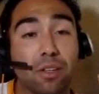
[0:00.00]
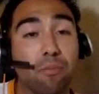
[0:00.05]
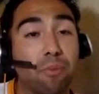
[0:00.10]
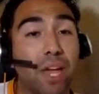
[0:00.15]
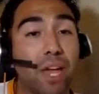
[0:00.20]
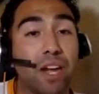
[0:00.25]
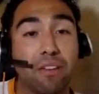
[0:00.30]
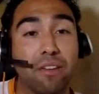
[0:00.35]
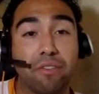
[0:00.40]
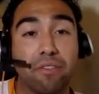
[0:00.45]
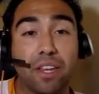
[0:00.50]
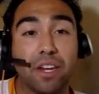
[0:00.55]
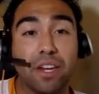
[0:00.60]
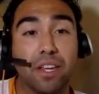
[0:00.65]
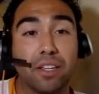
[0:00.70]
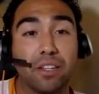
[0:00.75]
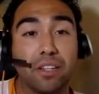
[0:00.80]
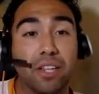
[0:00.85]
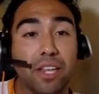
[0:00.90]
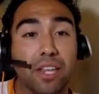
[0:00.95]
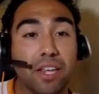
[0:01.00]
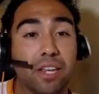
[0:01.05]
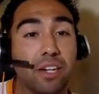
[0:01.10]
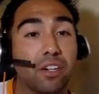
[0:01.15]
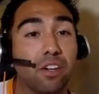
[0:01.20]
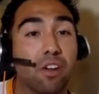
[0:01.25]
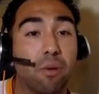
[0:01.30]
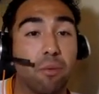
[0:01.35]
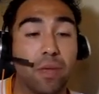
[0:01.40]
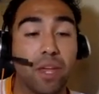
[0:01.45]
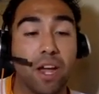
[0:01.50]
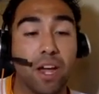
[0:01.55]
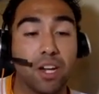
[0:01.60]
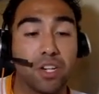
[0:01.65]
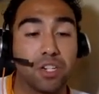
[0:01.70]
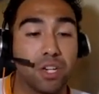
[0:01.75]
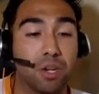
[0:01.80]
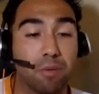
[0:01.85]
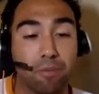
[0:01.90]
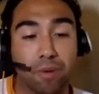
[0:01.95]
competitive eating league and
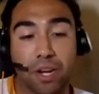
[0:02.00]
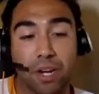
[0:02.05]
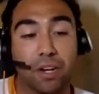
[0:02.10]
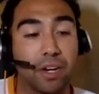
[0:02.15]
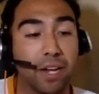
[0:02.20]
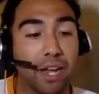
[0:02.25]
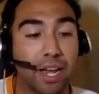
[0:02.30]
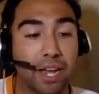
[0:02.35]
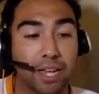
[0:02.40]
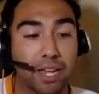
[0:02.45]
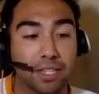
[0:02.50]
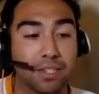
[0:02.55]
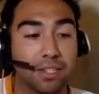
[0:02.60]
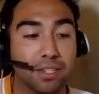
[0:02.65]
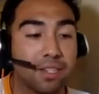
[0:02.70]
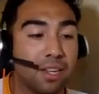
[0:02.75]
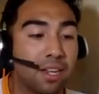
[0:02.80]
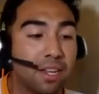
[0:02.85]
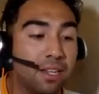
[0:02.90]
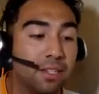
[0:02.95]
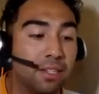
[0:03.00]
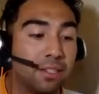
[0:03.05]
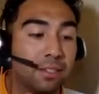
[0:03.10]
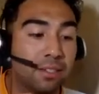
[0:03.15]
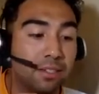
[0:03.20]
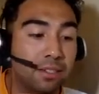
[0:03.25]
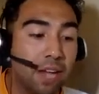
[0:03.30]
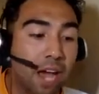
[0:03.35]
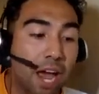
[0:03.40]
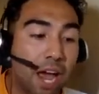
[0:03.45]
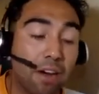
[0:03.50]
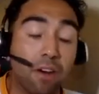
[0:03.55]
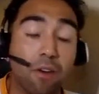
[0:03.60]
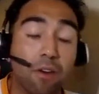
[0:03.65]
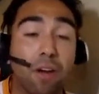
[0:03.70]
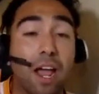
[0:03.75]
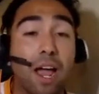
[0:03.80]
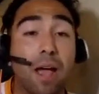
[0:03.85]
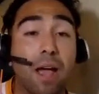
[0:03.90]
Kobayashi butted heads. I don't know what